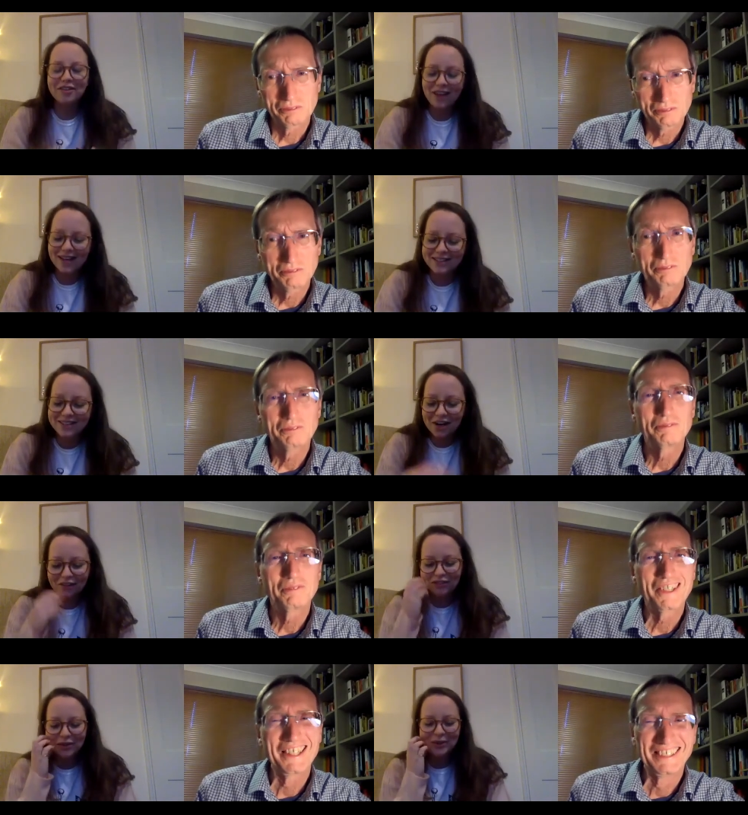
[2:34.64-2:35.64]
Speaker 1: face
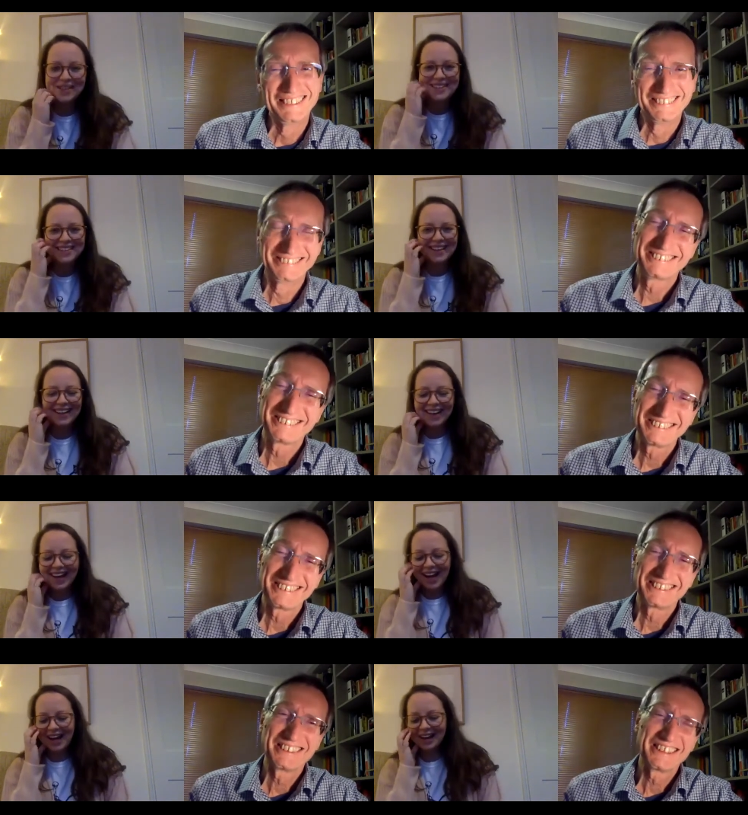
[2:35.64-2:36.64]
afterwards.
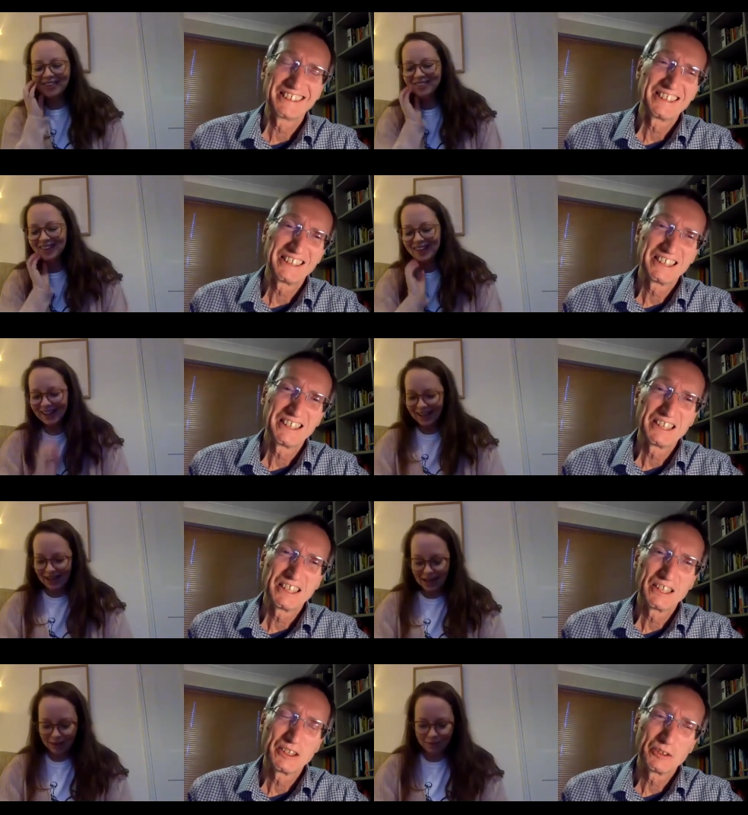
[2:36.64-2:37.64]
Um,
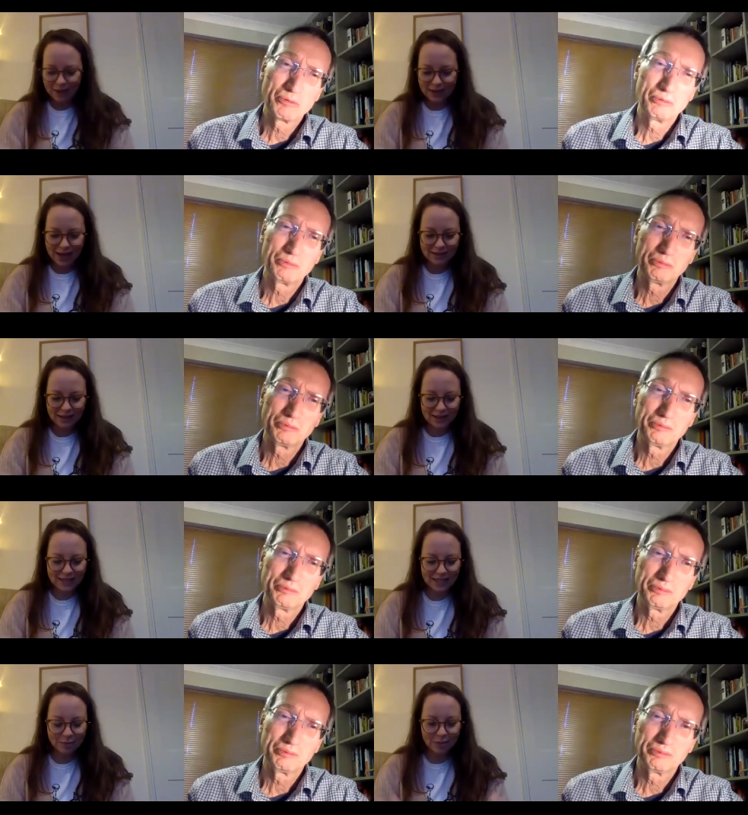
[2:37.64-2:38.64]
um, yeah, it's like
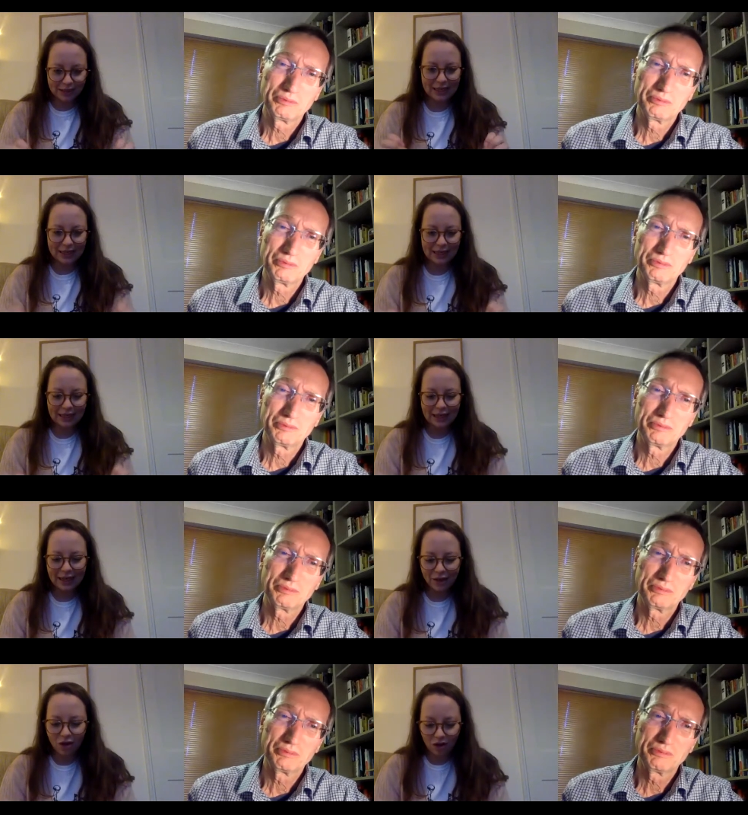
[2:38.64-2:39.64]
desperately
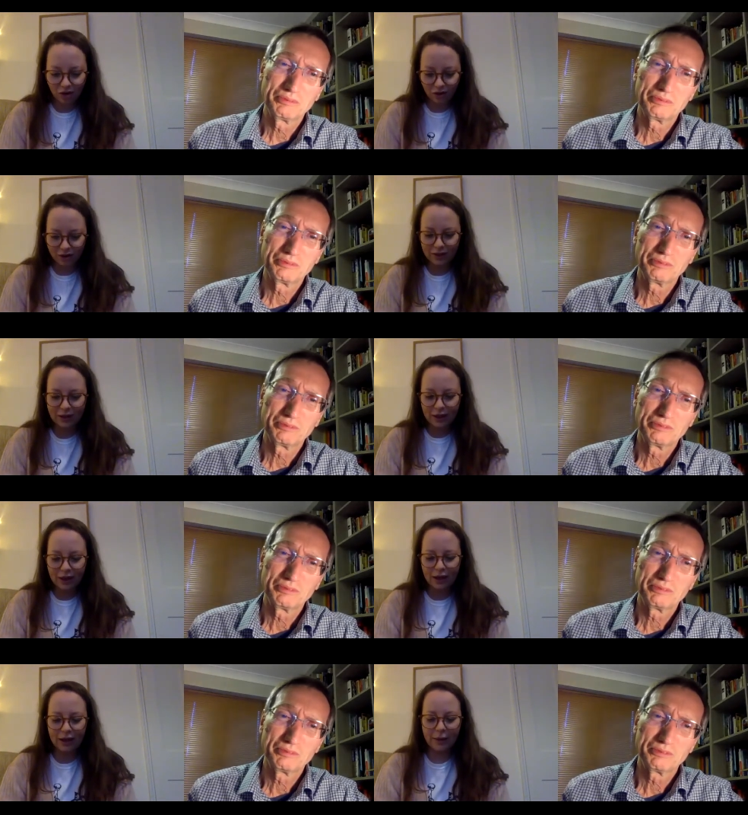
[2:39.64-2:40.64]
clinging on
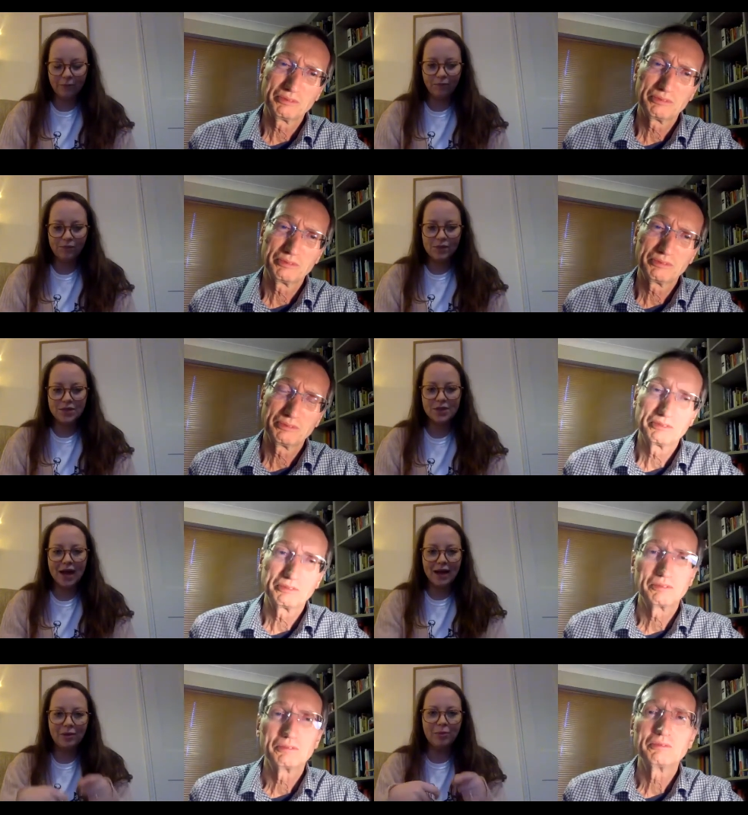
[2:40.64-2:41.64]
um, to
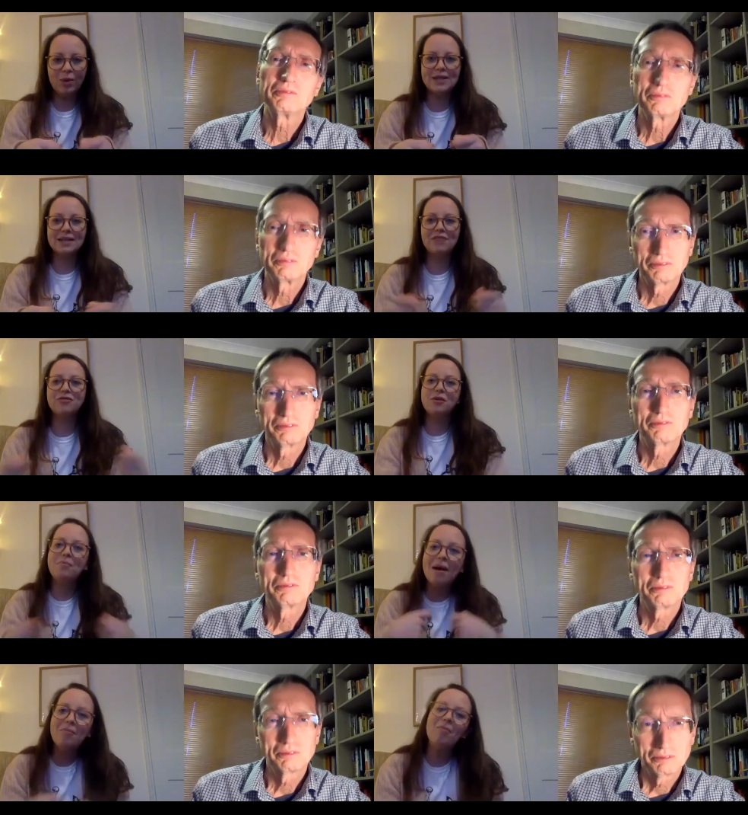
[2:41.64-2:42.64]
that embrace. I have to
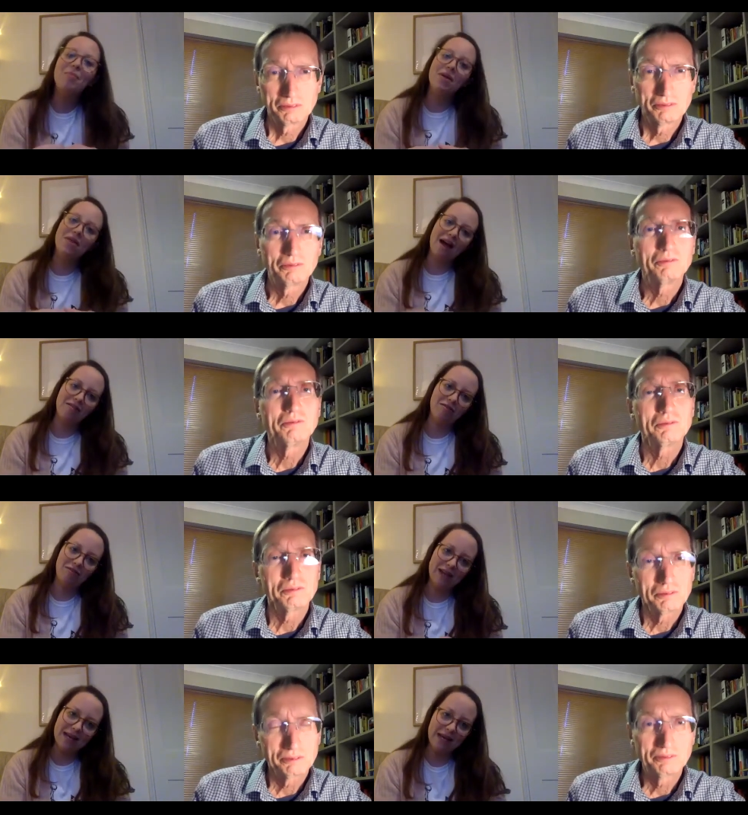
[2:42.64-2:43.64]
remember that
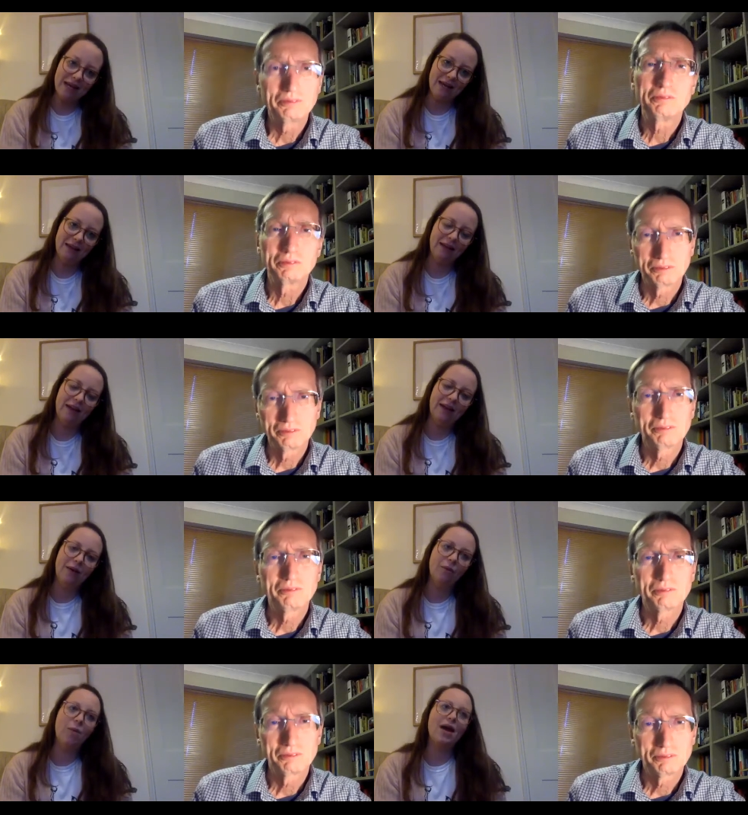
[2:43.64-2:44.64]
feeling
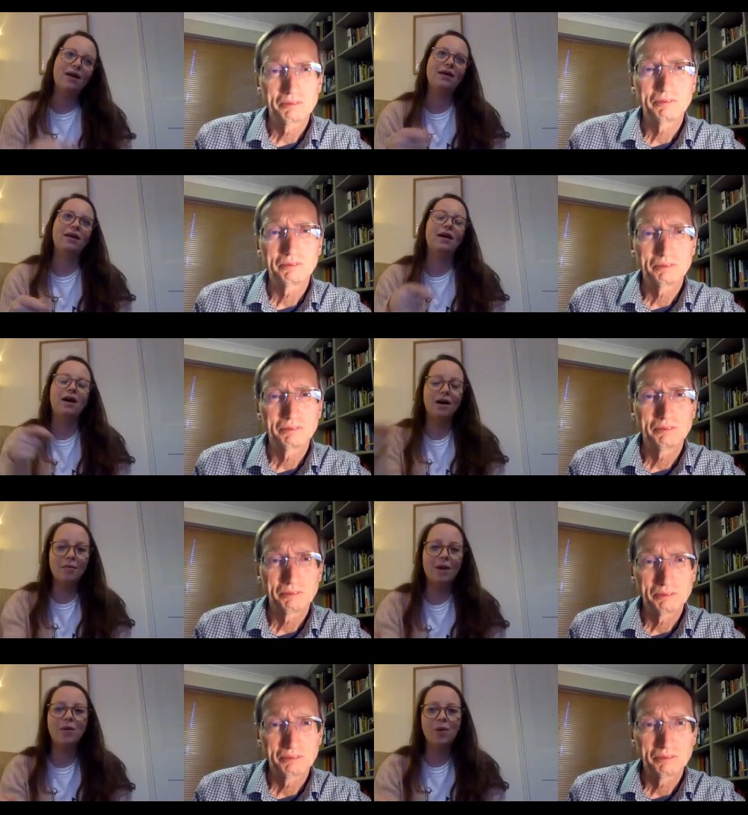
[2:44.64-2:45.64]
when
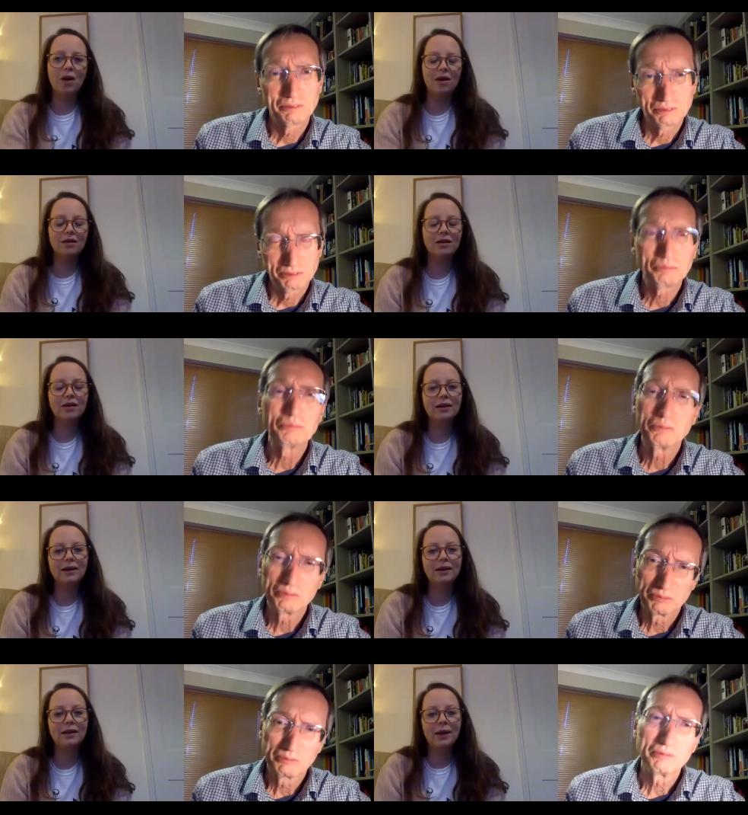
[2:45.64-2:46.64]
I'm at work.
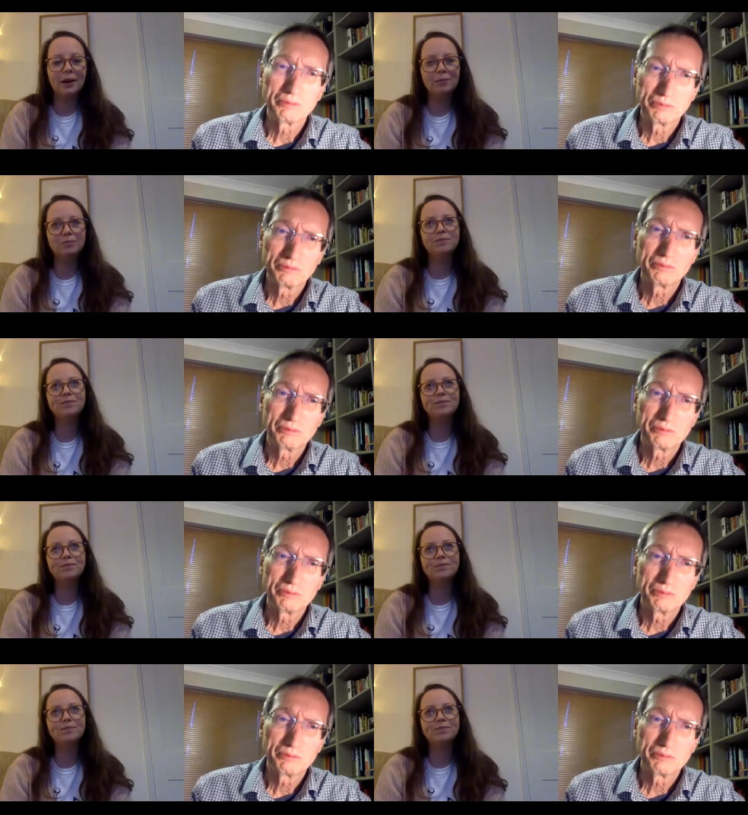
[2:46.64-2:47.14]
Um,